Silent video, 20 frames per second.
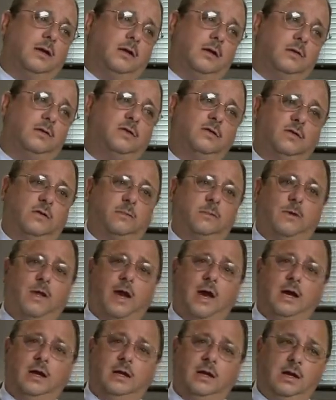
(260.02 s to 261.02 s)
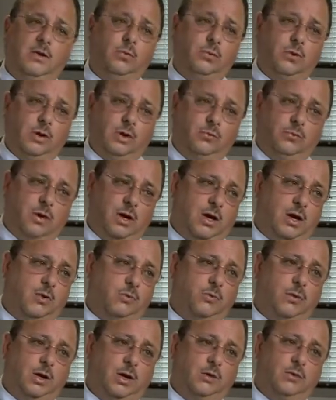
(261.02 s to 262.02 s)
This is applied equally well
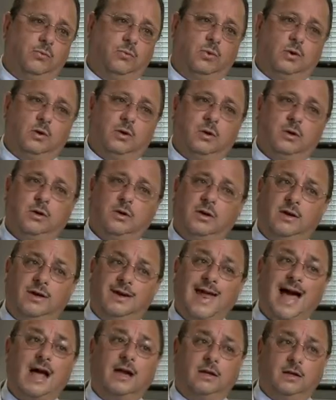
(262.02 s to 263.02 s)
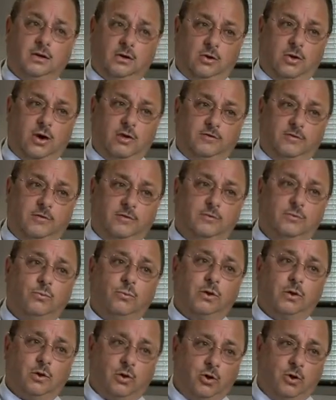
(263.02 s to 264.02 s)
when we're not in the office and
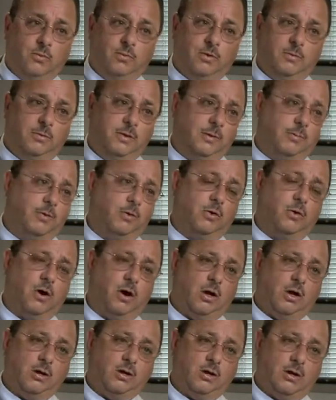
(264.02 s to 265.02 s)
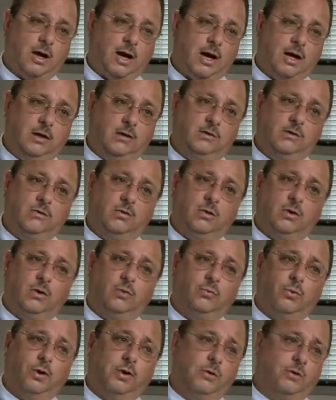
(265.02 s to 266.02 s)
we're home and people call at night, or
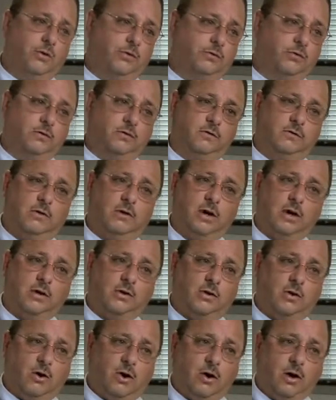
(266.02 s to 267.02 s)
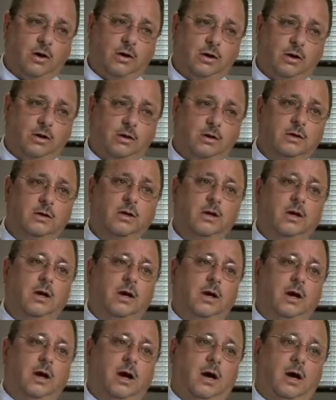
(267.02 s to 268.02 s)
when nurses are on call and
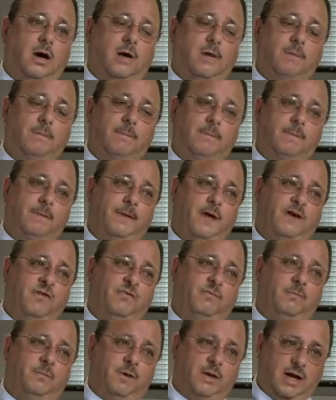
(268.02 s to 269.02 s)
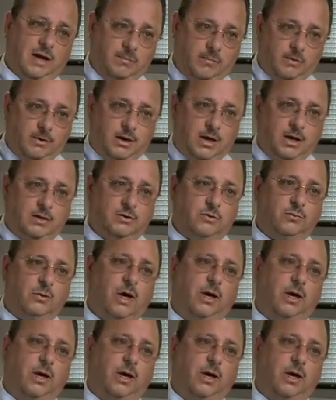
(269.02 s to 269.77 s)
they've been able to get the